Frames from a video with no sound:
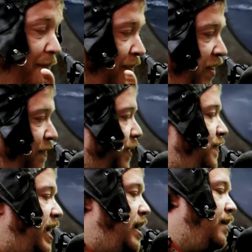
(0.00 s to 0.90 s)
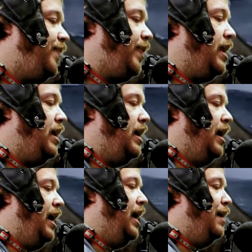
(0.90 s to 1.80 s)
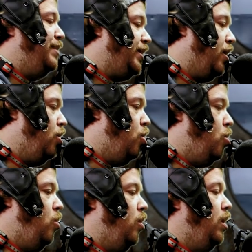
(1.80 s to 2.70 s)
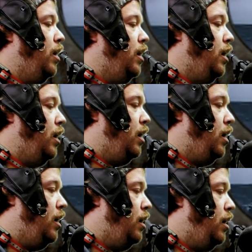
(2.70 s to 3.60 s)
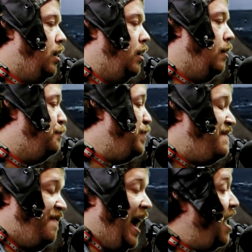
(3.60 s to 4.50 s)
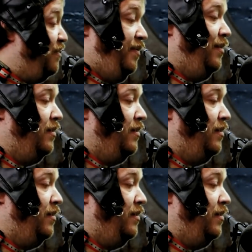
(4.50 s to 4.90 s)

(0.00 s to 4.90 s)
50 50. I'm gonna go B5.